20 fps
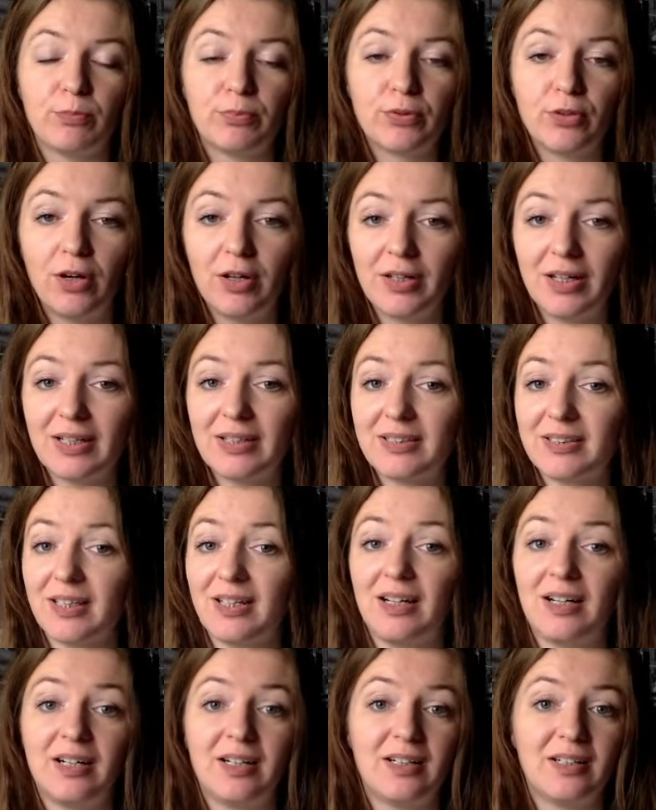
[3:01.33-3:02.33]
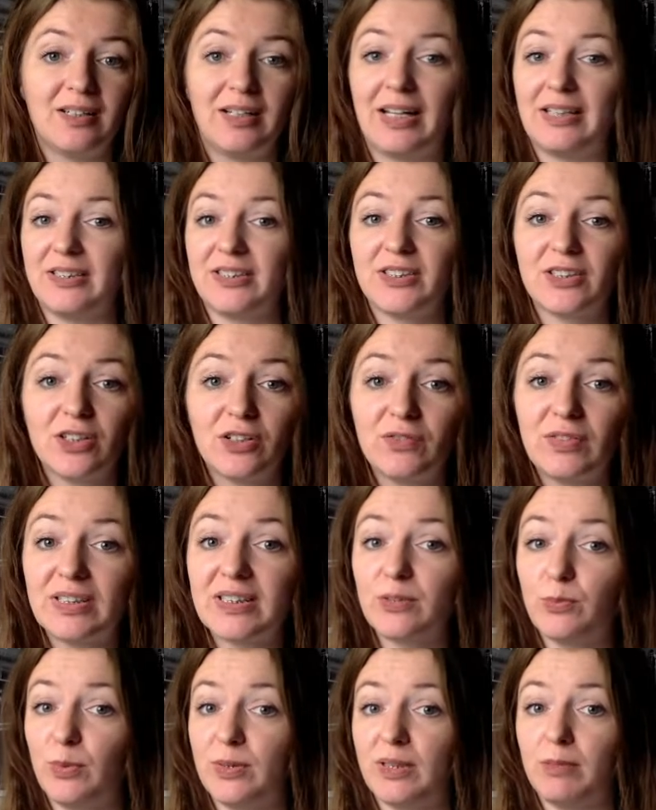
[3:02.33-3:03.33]
product and
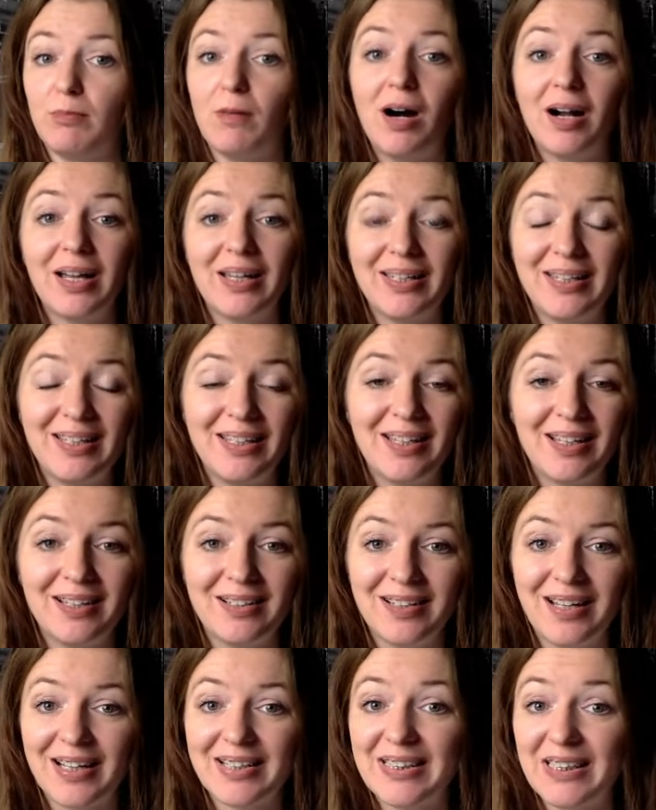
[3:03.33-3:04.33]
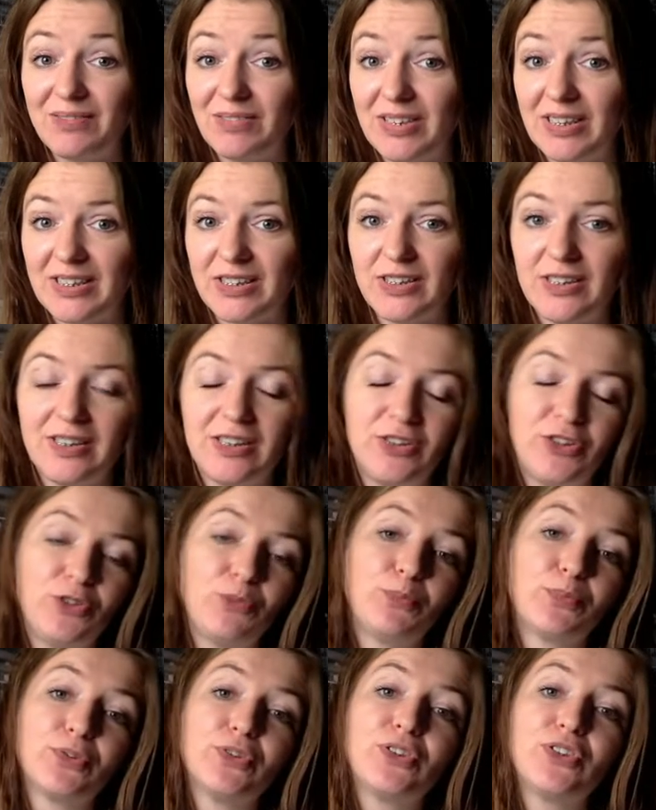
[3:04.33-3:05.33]
service, with the marketing activities that you
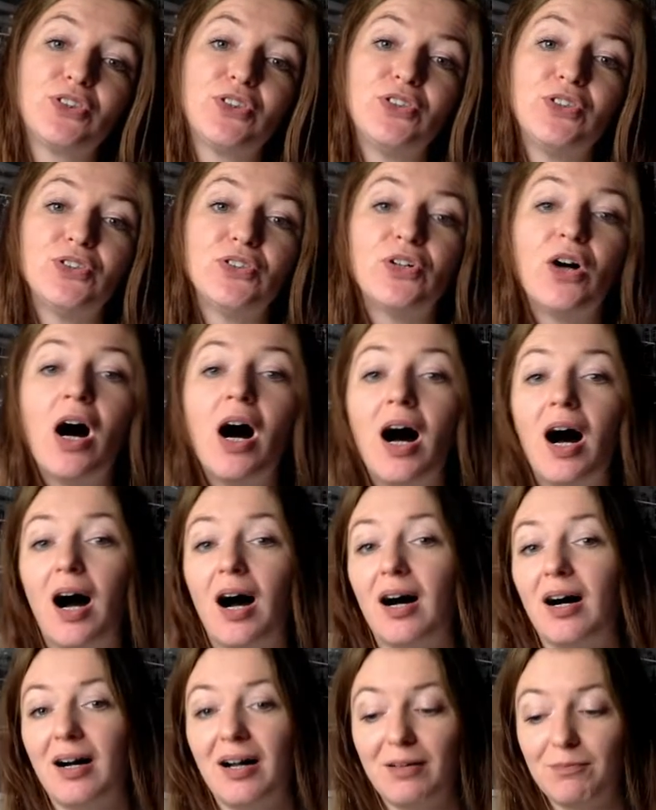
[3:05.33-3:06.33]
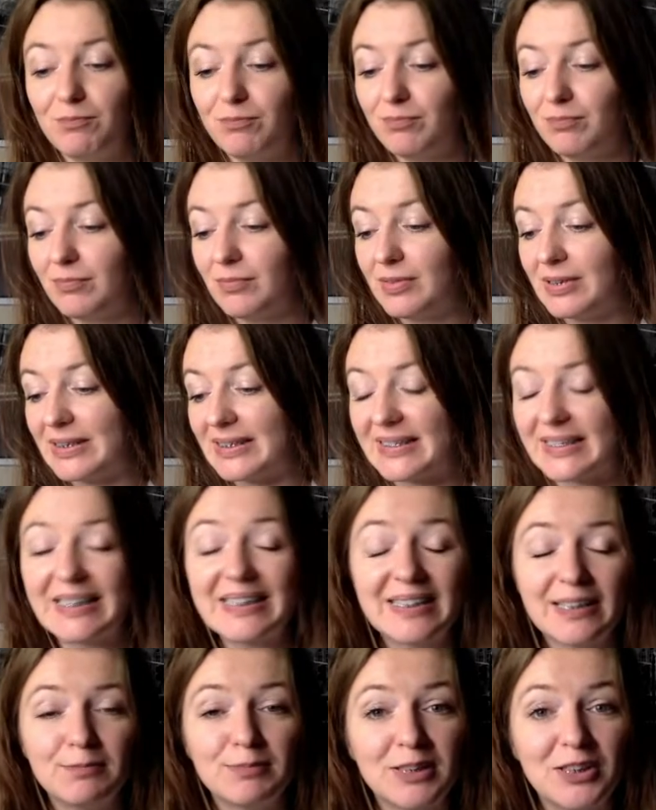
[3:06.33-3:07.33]
pursue, the
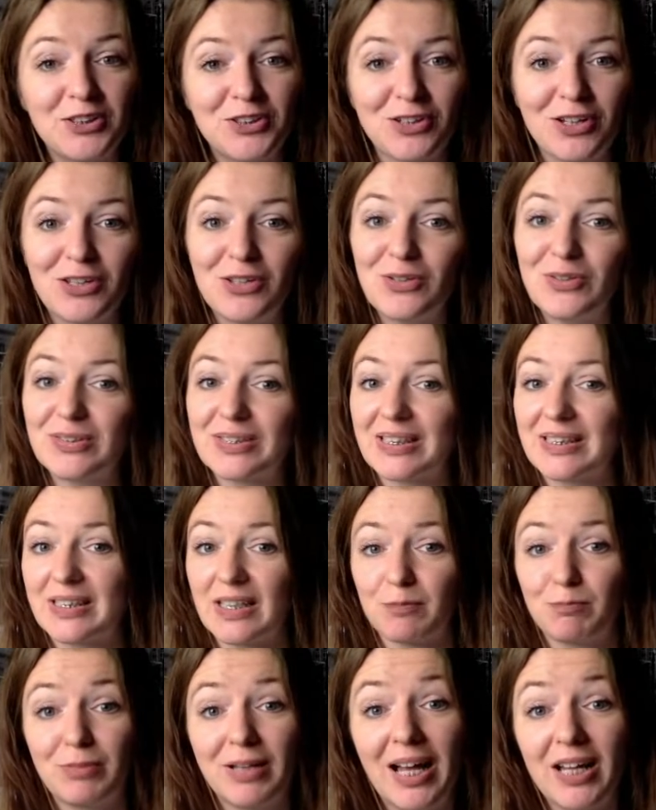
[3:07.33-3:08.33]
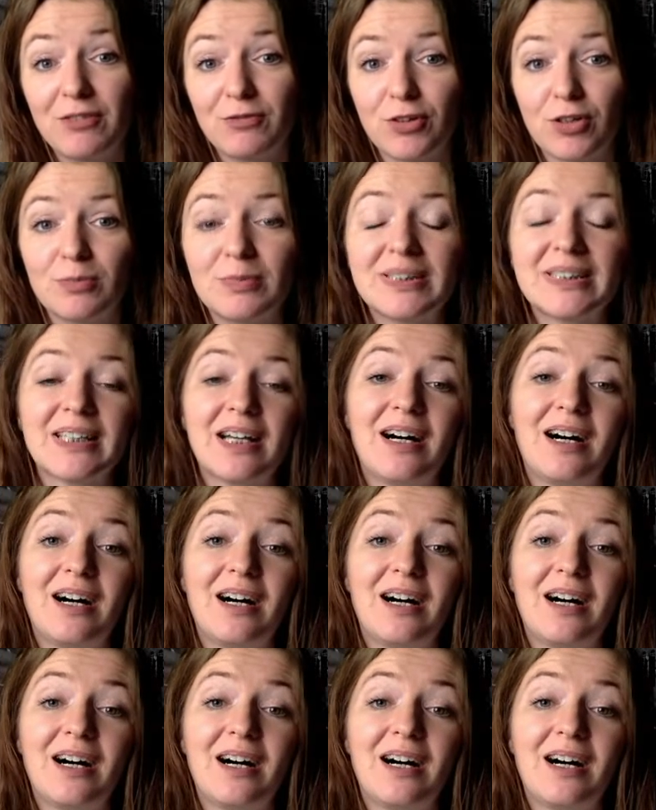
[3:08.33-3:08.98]
systems that you're using, the platforms